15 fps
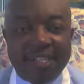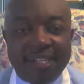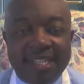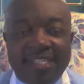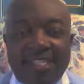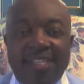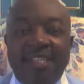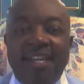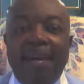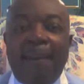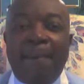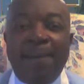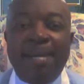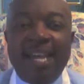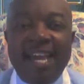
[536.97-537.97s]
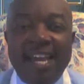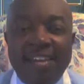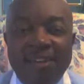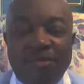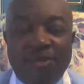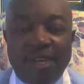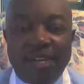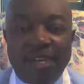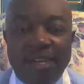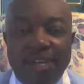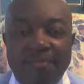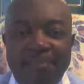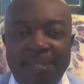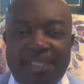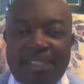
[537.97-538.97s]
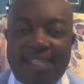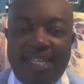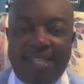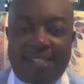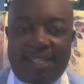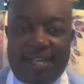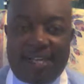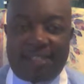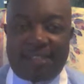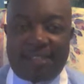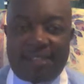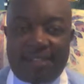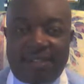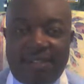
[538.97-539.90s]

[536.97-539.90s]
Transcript: Listen, be angry, but sin not.